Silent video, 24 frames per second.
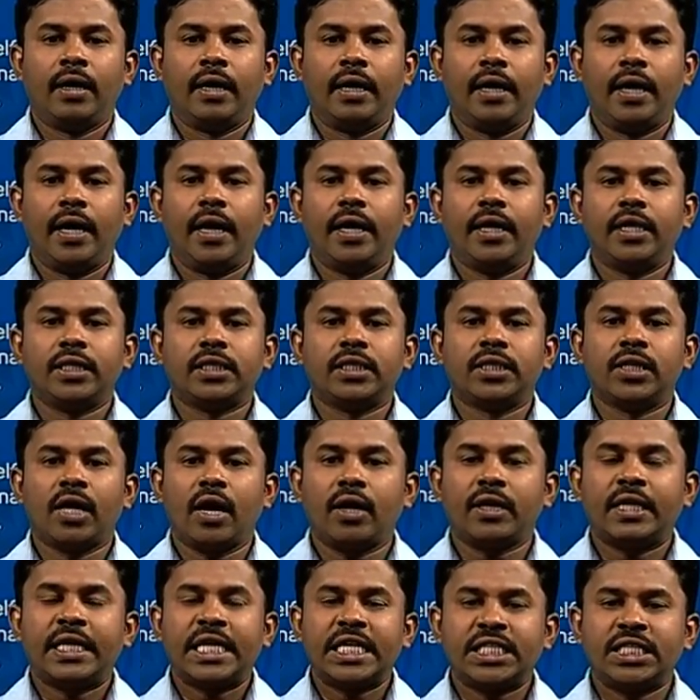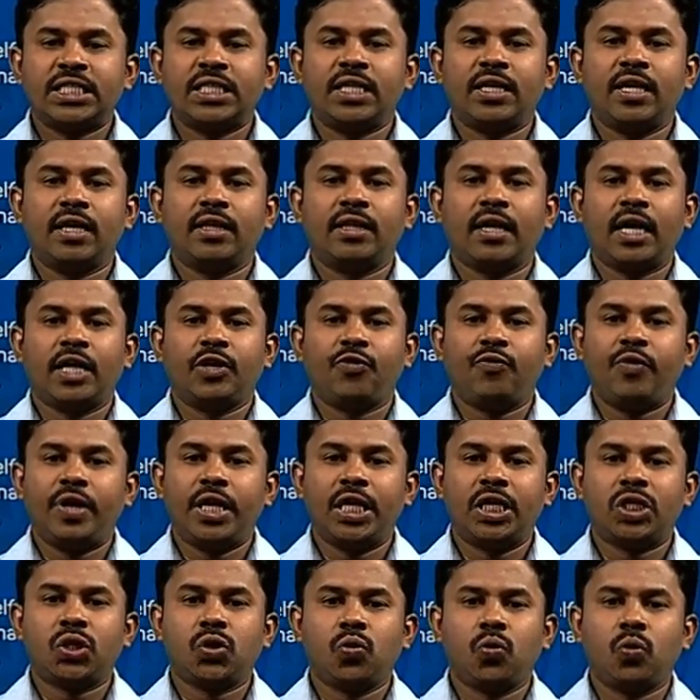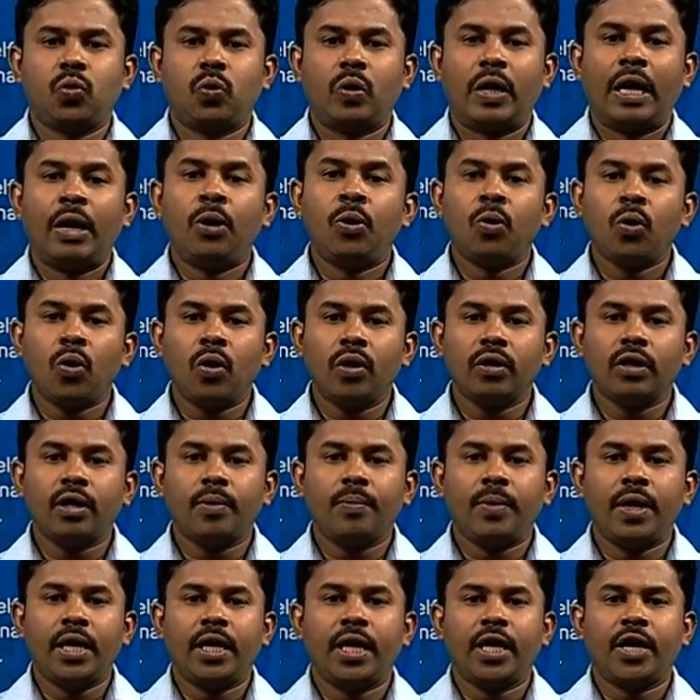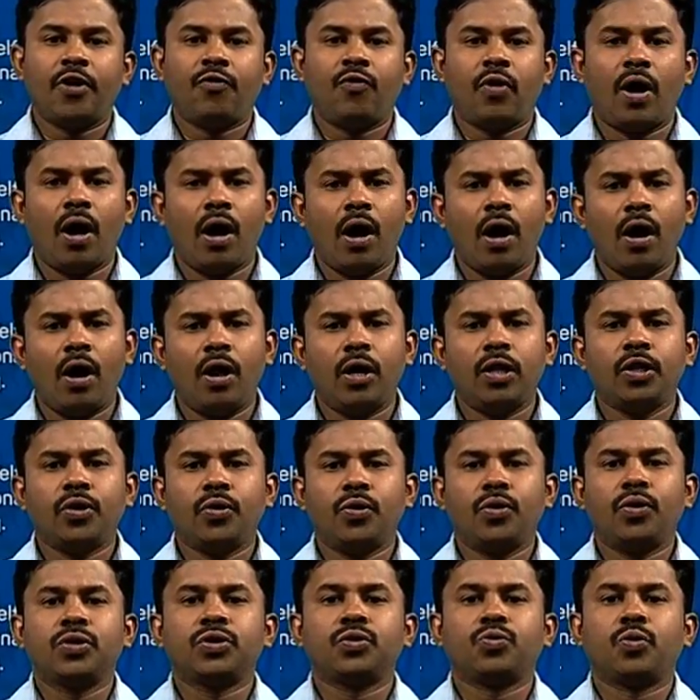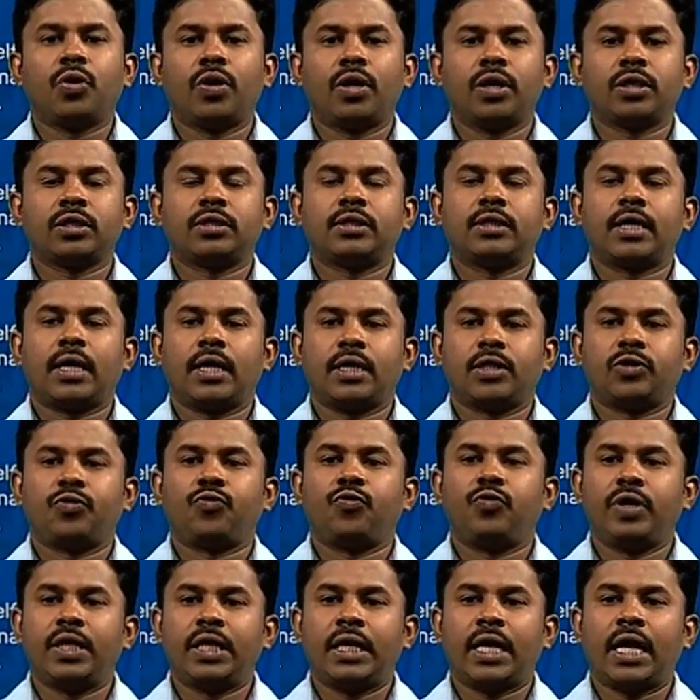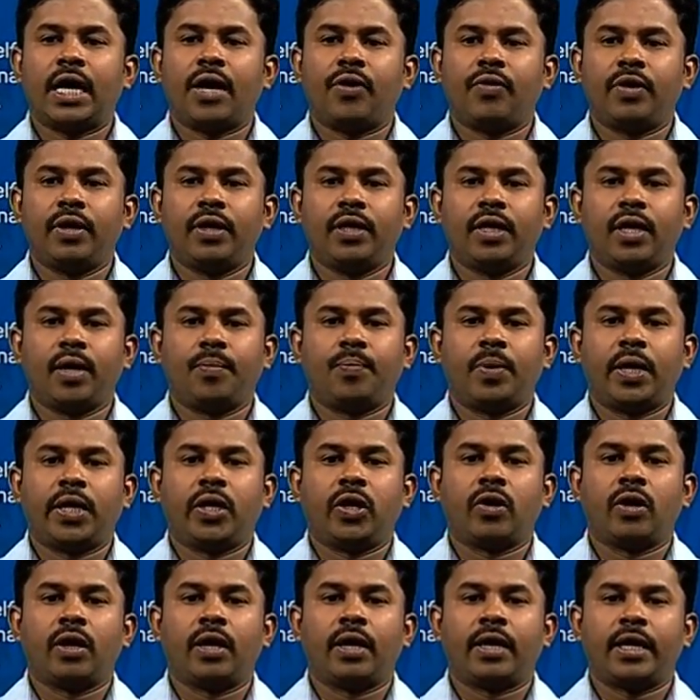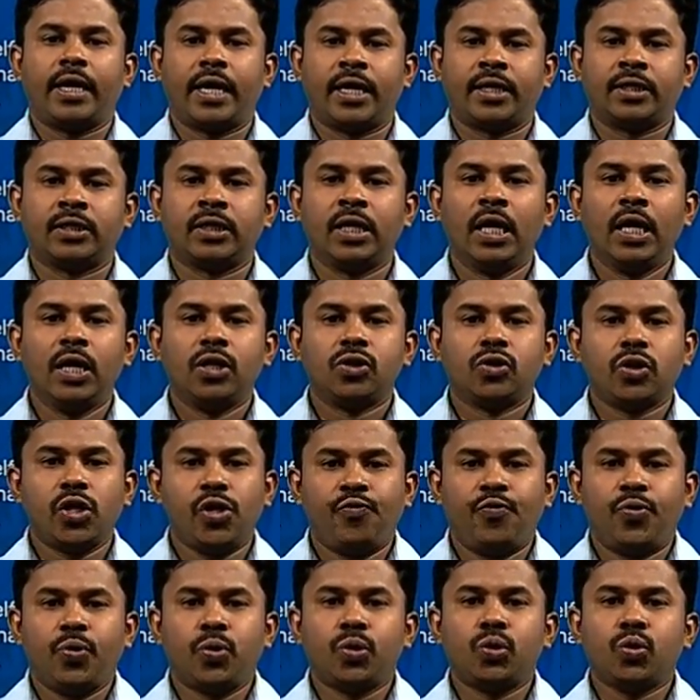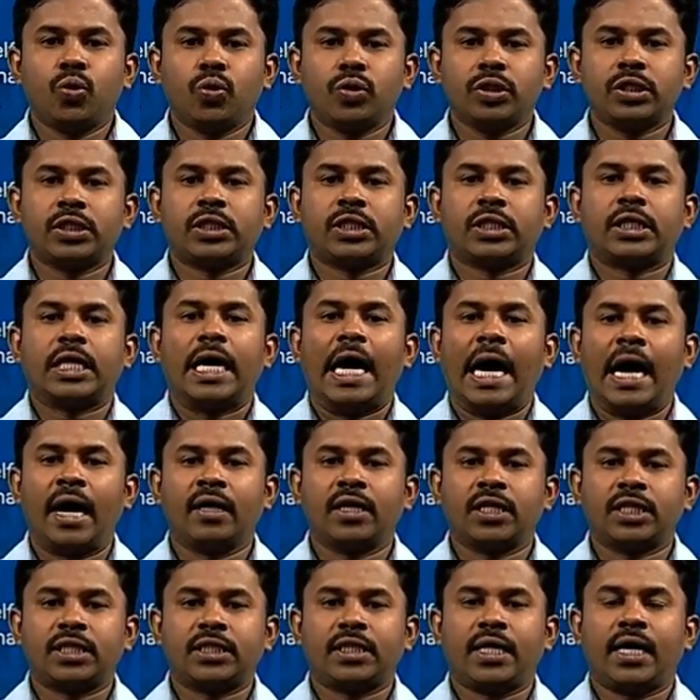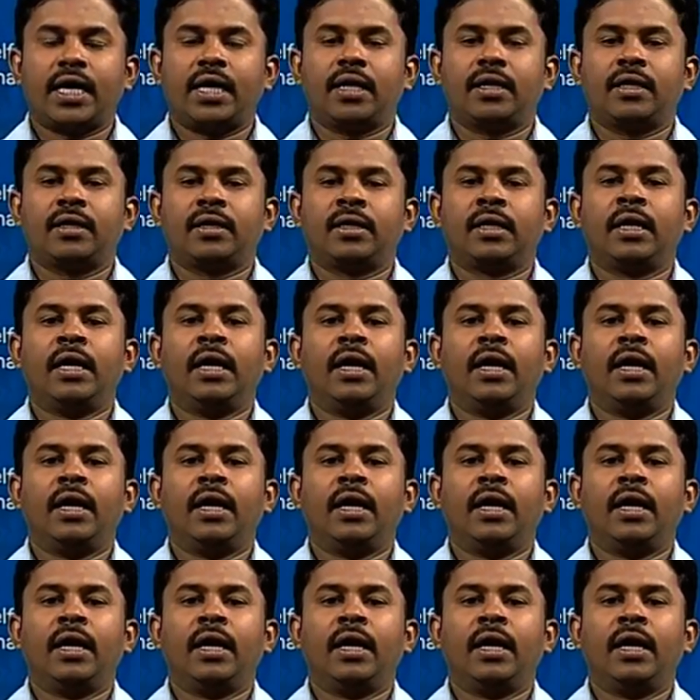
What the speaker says: it is not necessary that we need to know the meaning of all those words that we have in a particular text. So, if you do not understand